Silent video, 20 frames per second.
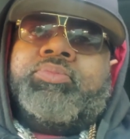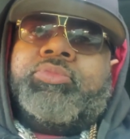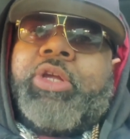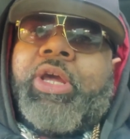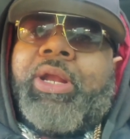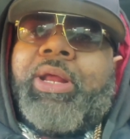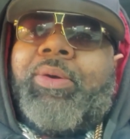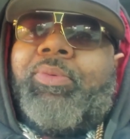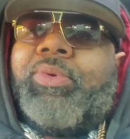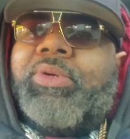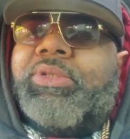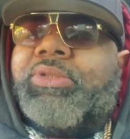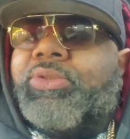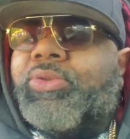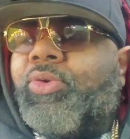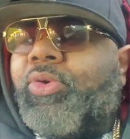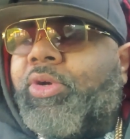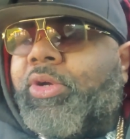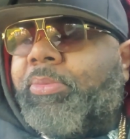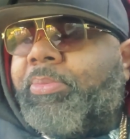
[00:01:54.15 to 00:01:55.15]
that I want to
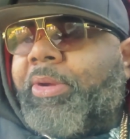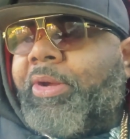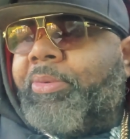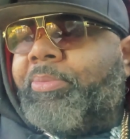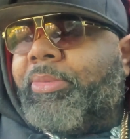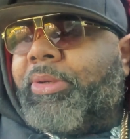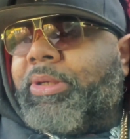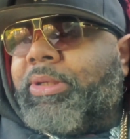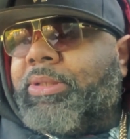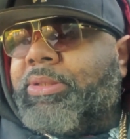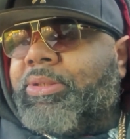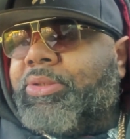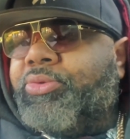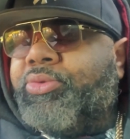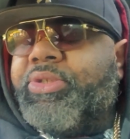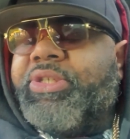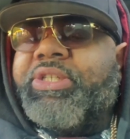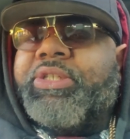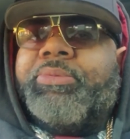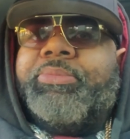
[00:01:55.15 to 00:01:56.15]
talk about, because
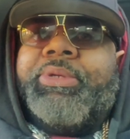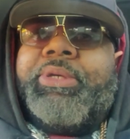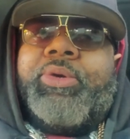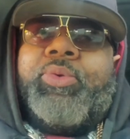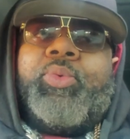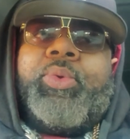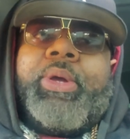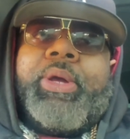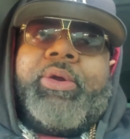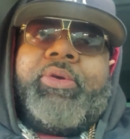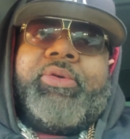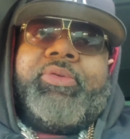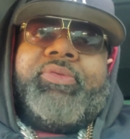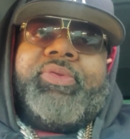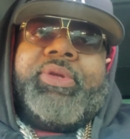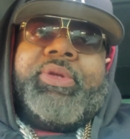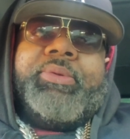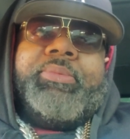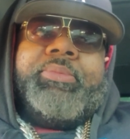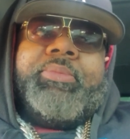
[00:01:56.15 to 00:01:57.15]
you need to be aware of
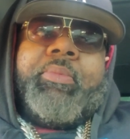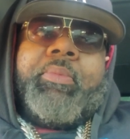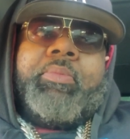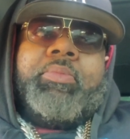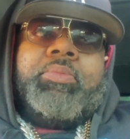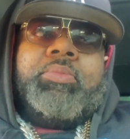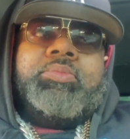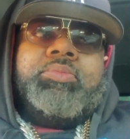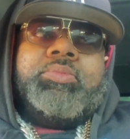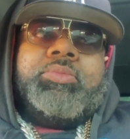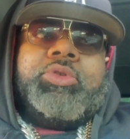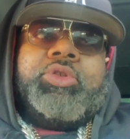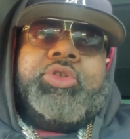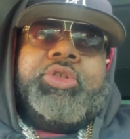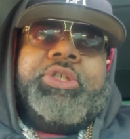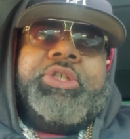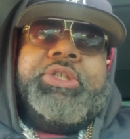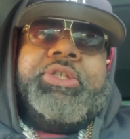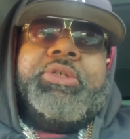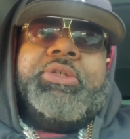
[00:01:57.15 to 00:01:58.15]
it. You
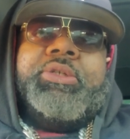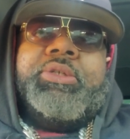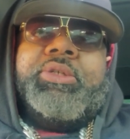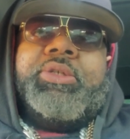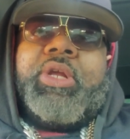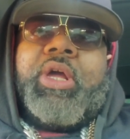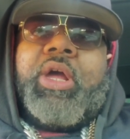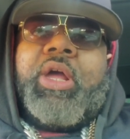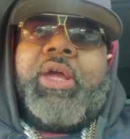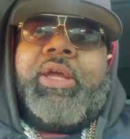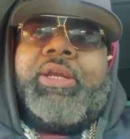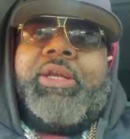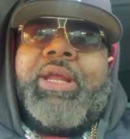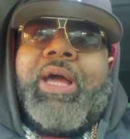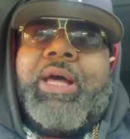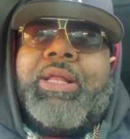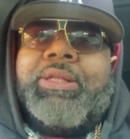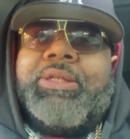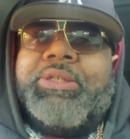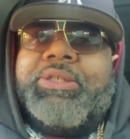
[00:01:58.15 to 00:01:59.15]
need to
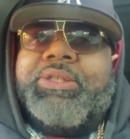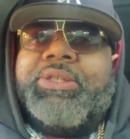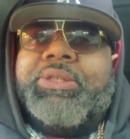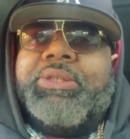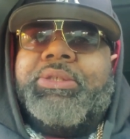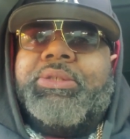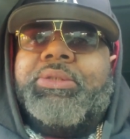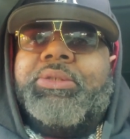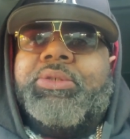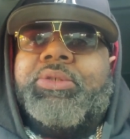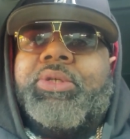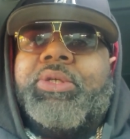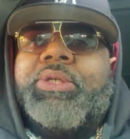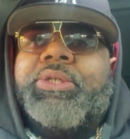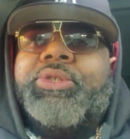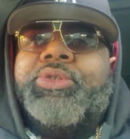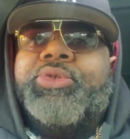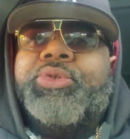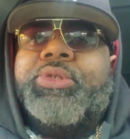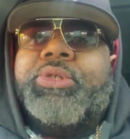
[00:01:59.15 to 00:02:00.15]
acknowledge it so
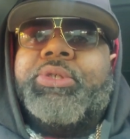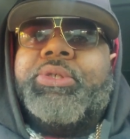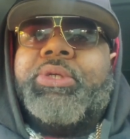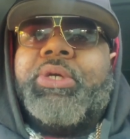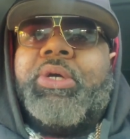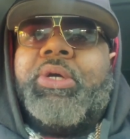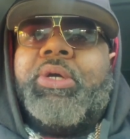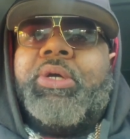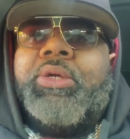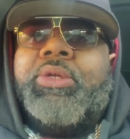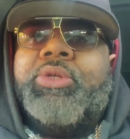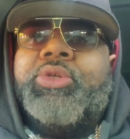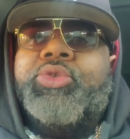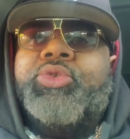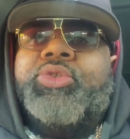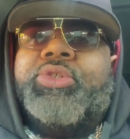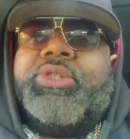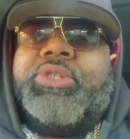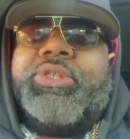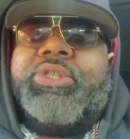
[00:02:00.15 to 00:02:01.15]
that you can
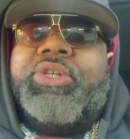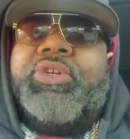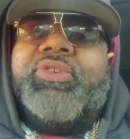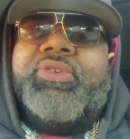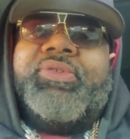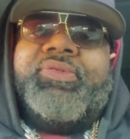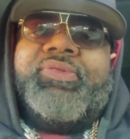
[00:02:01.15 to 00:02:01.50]
use it to your